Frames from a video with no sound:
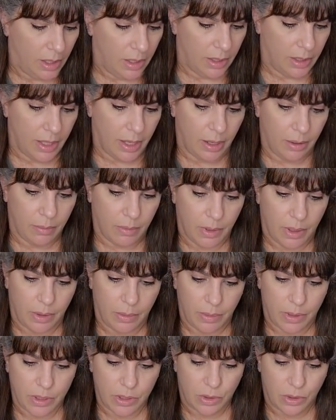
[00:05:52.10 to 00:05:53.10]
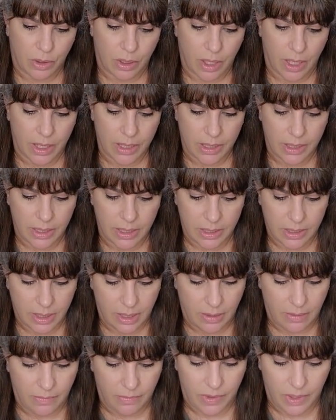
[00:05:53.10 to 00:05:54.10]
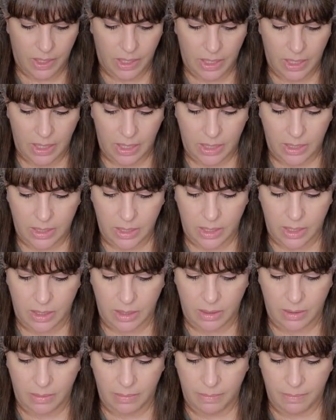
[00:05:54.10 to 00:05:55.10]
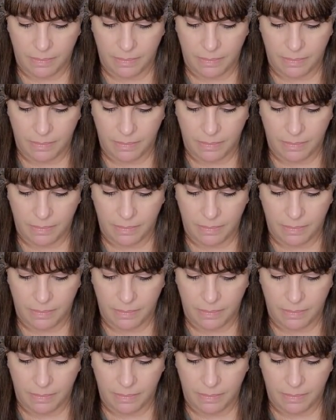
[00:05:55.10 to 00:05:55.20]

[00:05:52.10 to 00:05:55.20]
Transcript: That one was Crosses of the Kingdom